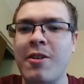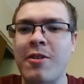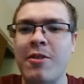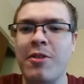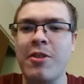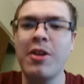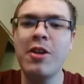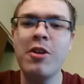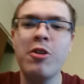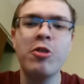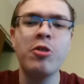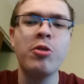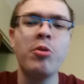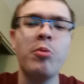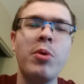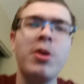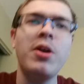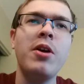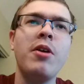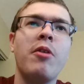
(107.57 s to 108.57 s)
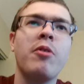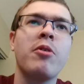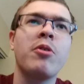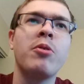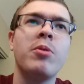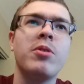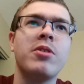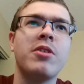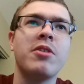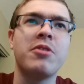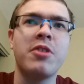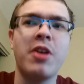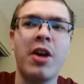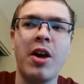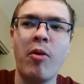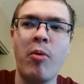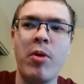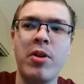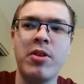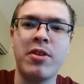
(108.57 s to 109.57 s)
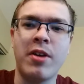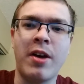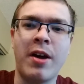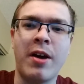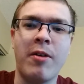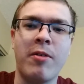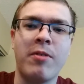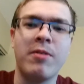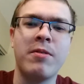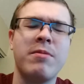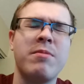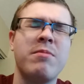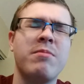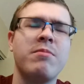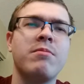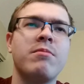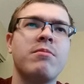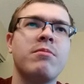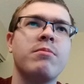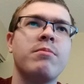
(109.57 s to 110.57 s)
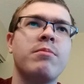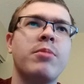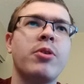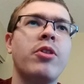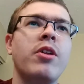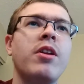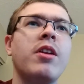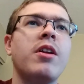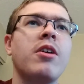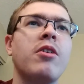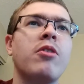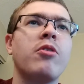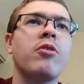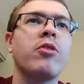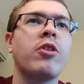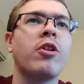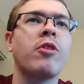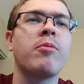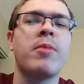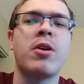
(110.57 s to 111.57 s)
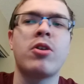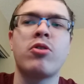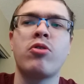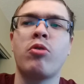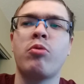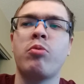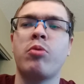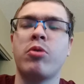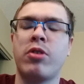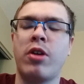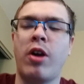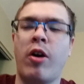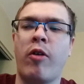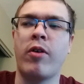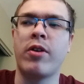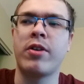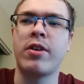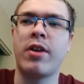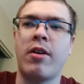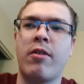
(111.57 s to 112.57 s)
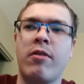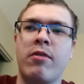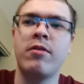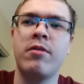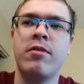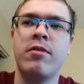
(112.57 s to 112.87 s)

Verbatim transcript: These three are going to tear it down, but then again, all these matches will tear it down.